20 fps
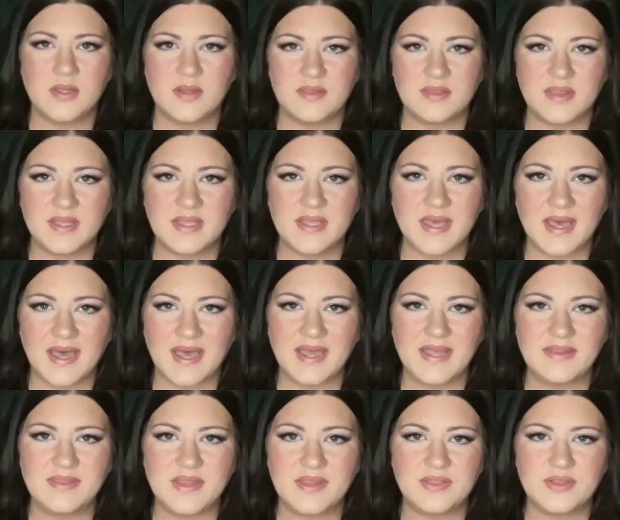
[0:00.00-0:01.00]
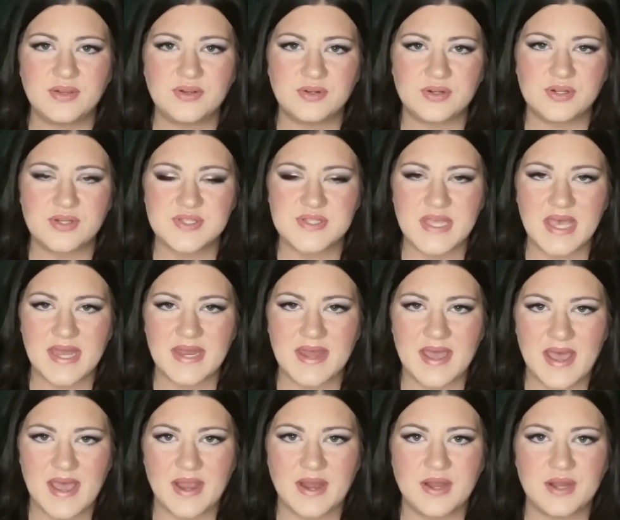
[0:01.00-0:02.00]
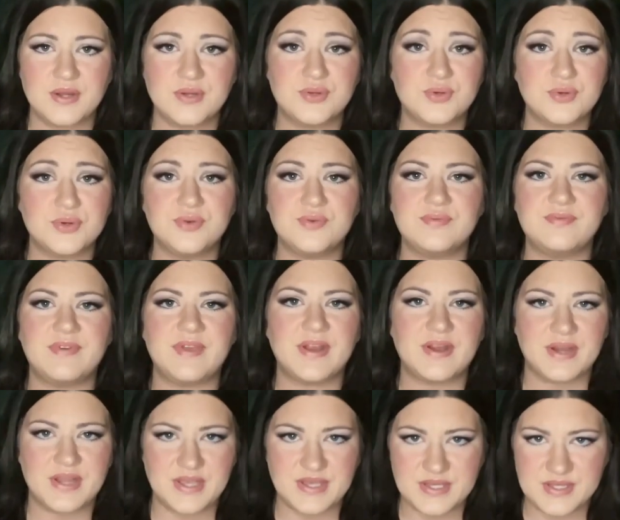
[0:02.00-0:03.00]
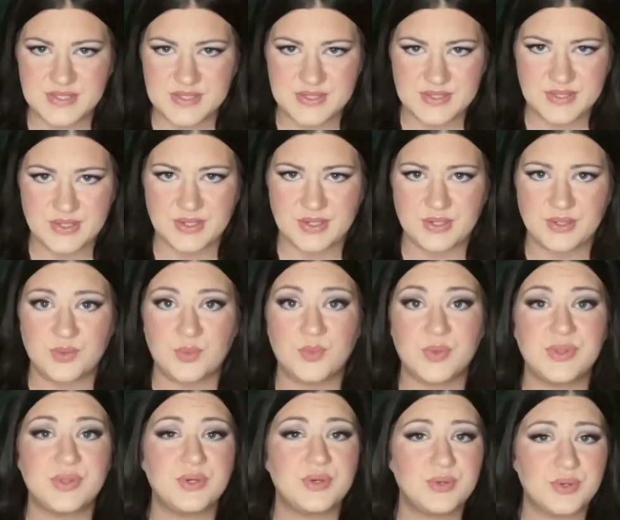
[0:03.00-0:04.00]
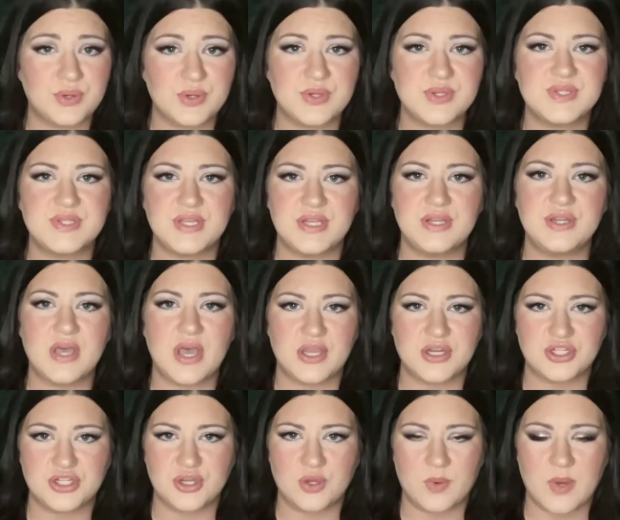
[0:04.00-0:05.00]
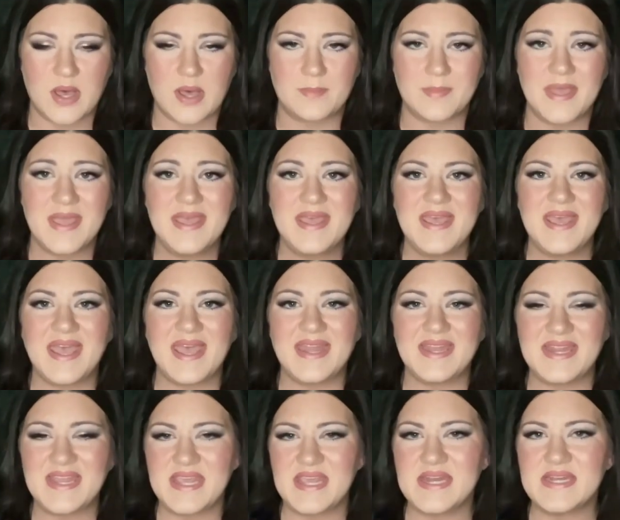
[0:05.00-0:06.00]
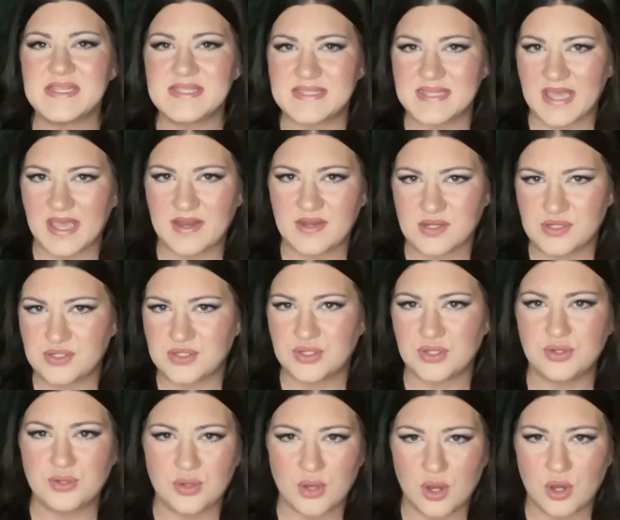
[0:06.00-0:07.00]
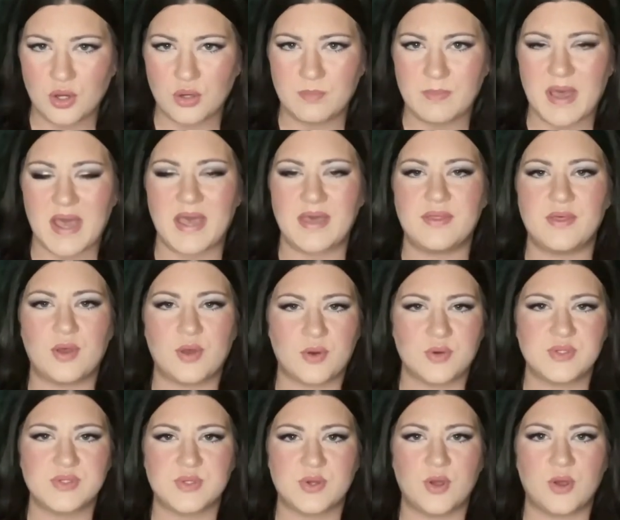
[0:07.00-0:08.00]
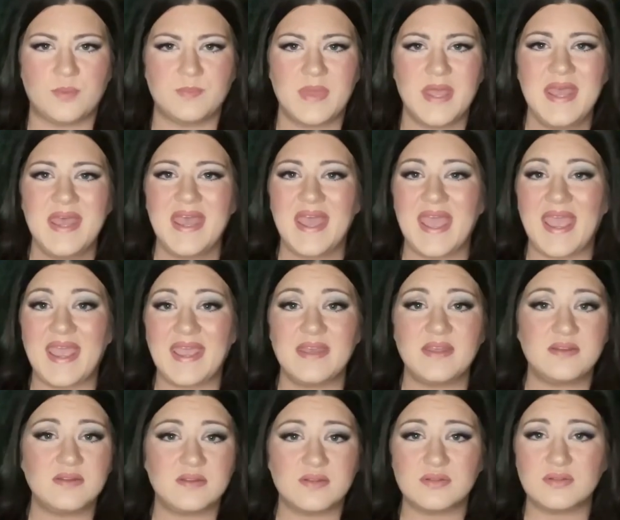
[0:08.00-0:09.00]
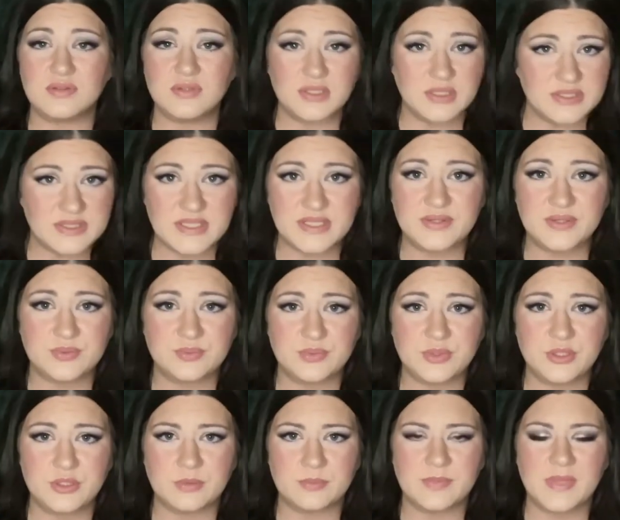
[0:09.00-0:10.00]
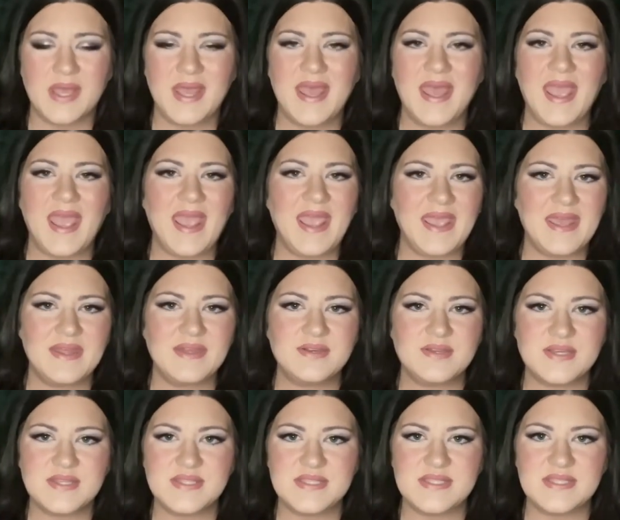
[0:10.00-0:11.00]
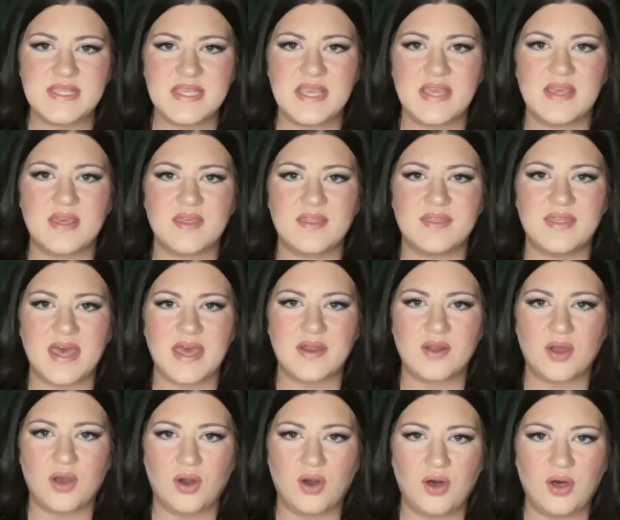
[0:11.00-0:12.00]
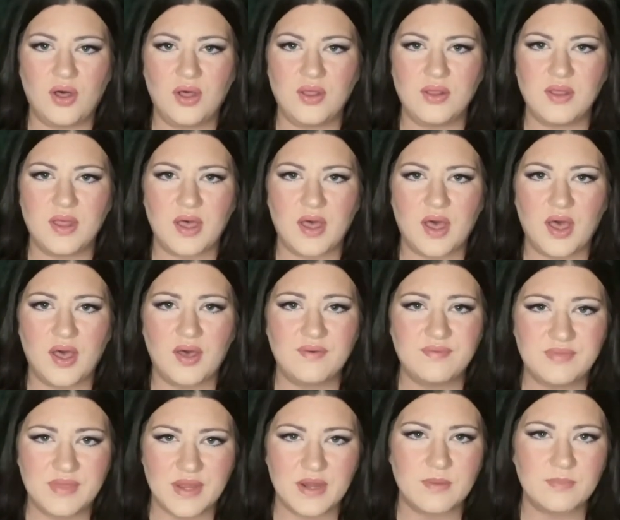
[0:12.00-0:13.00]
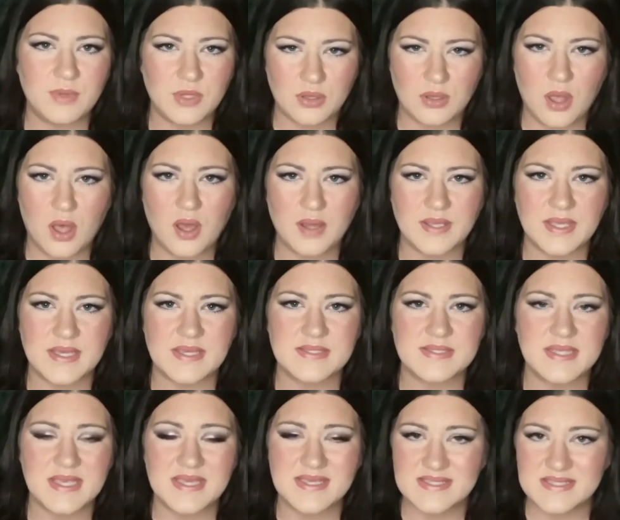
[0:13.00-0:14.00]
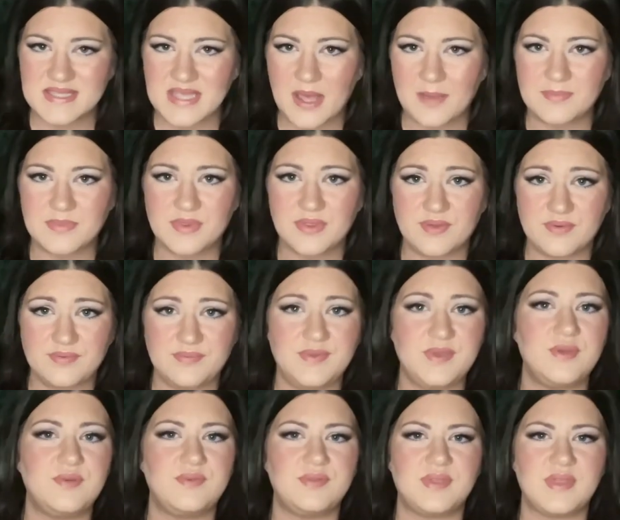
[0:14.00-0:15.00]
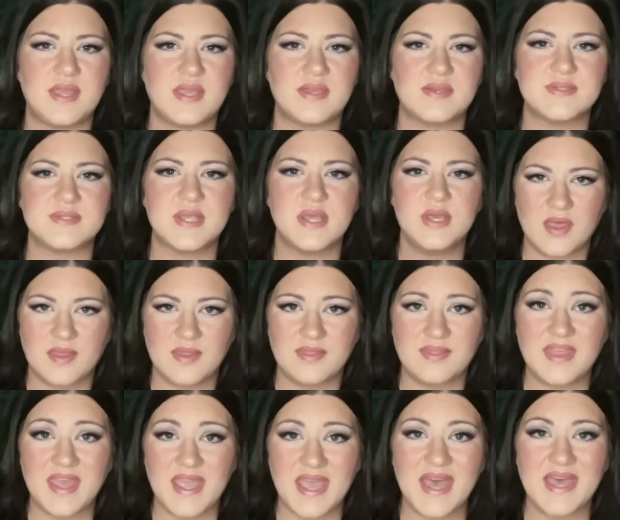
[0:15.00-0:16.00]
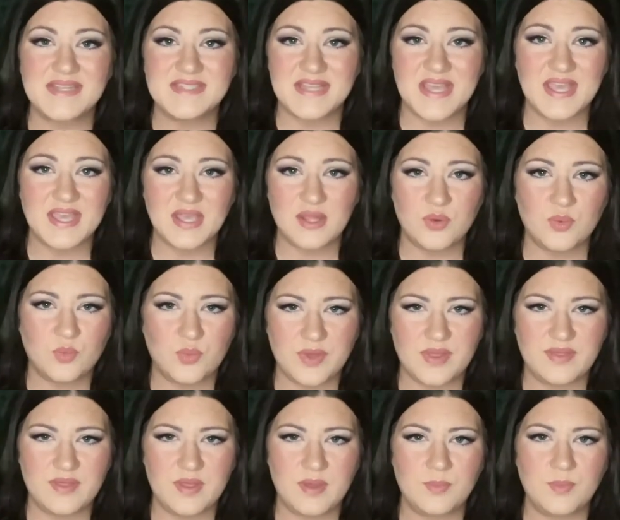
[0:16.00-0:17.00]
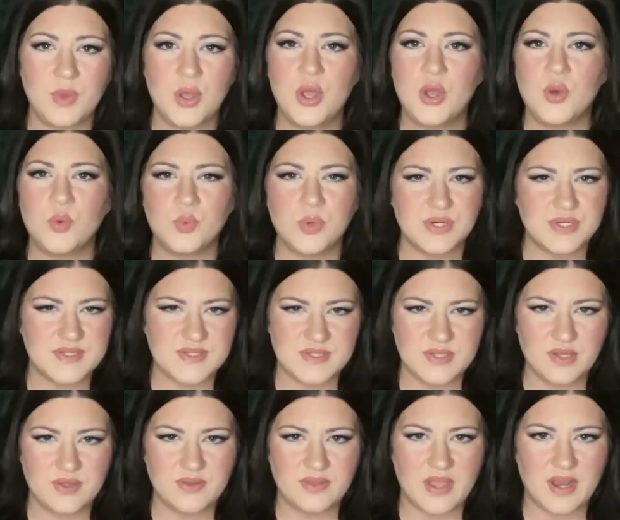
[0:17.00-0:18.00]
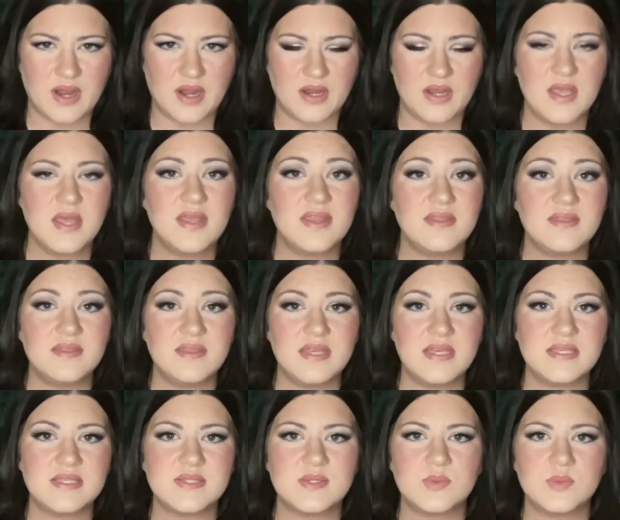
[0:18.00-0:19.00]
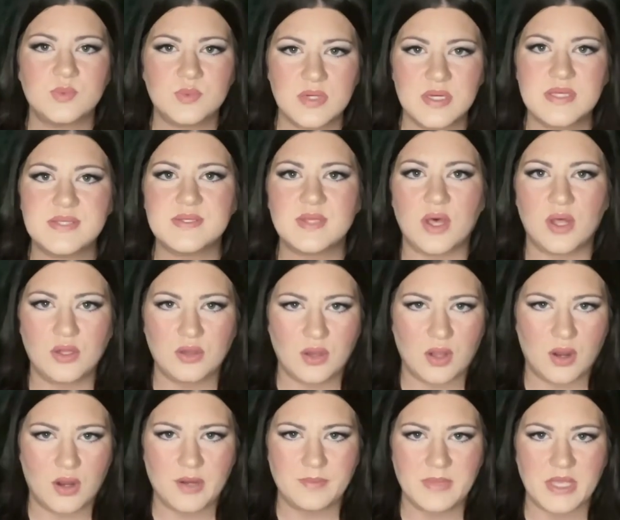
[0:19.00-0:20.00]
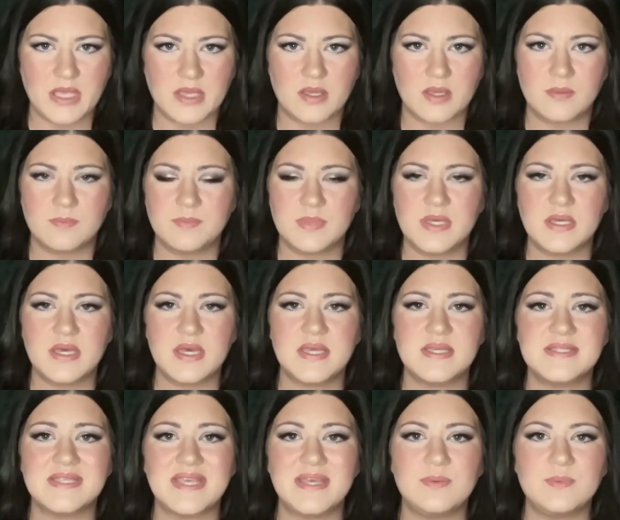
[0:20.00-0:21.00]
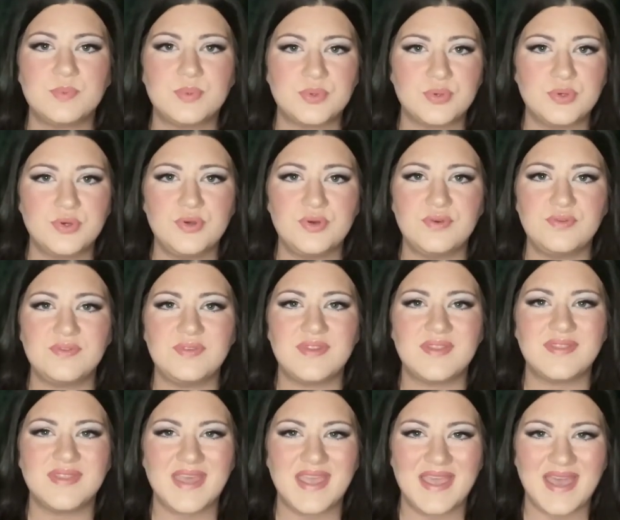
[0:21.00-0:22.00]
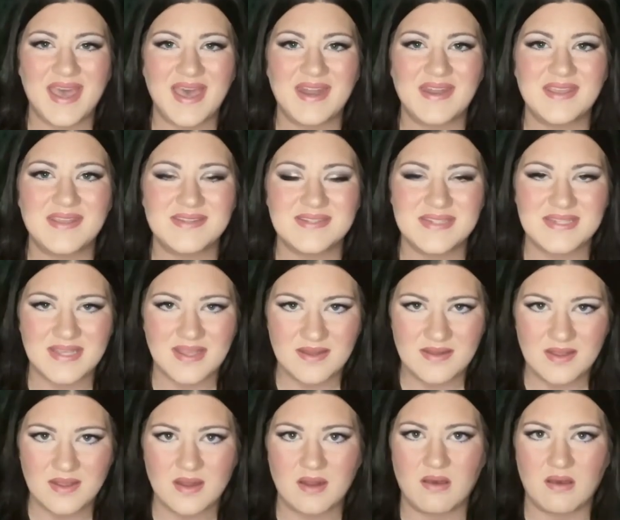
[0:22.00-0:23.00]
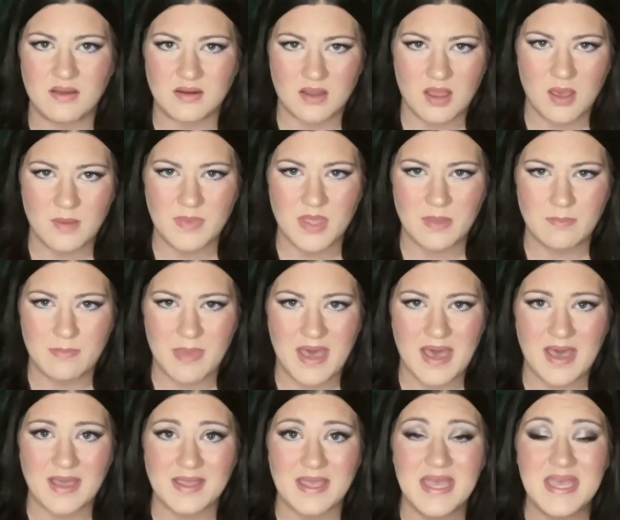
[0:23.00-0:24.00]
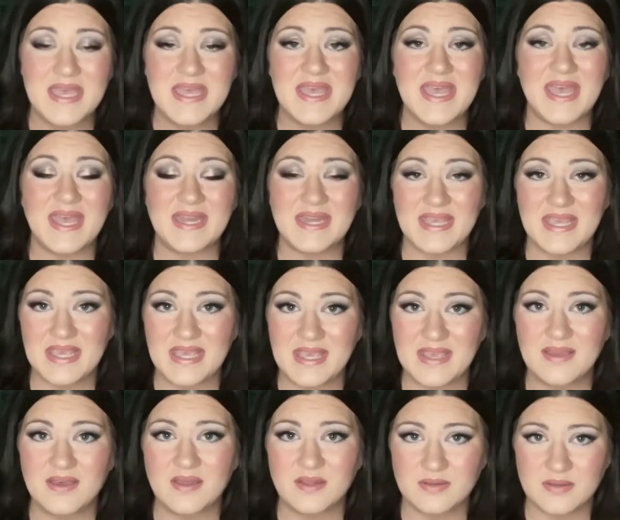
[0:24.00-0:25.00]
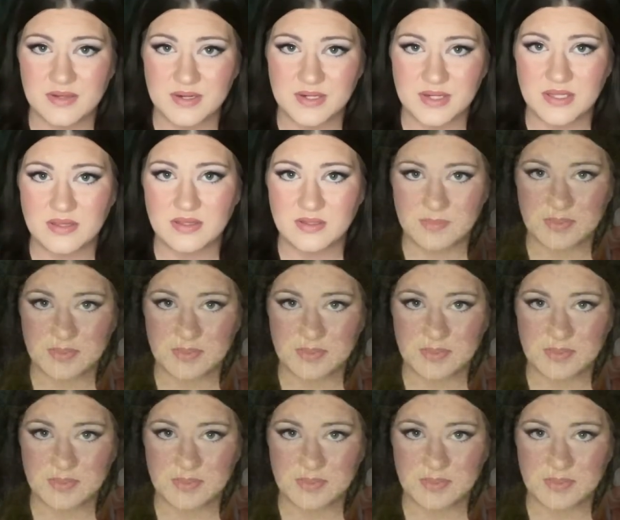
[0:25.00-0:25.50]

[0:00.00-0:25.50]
The guy that the girls had hired grew very concerned when the girls did not show up, and he decided to go by the host home and looked in the room and could see that all of their belongings, except the few things they had taken with them, were still there. This was alarming because it proves they had intended on coming back, and he alerted the